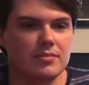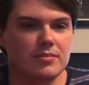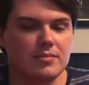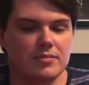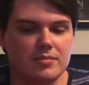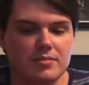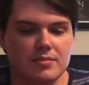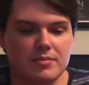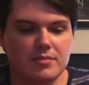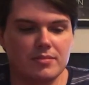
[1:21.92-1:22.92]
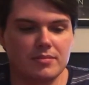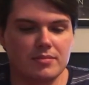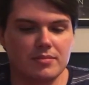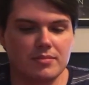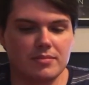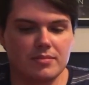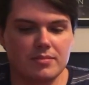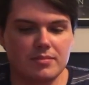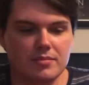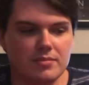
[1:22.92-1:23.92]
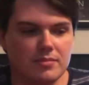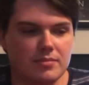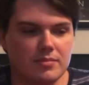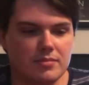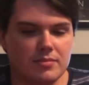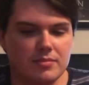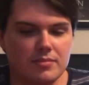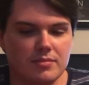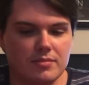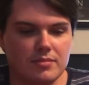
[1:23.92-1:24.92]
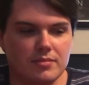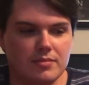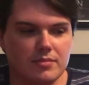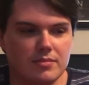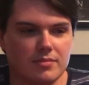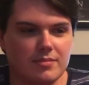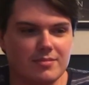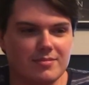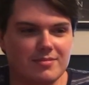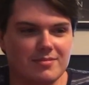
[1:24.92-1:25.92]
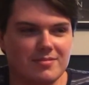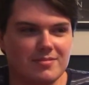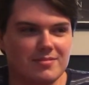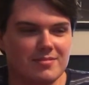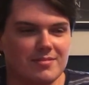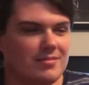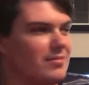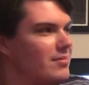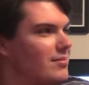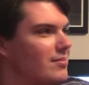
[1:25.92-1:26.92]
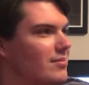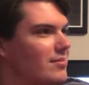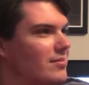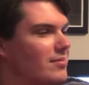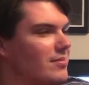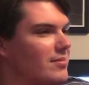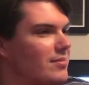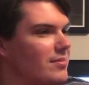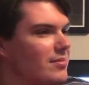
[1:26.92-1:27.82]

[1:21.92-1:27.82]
(not speaking)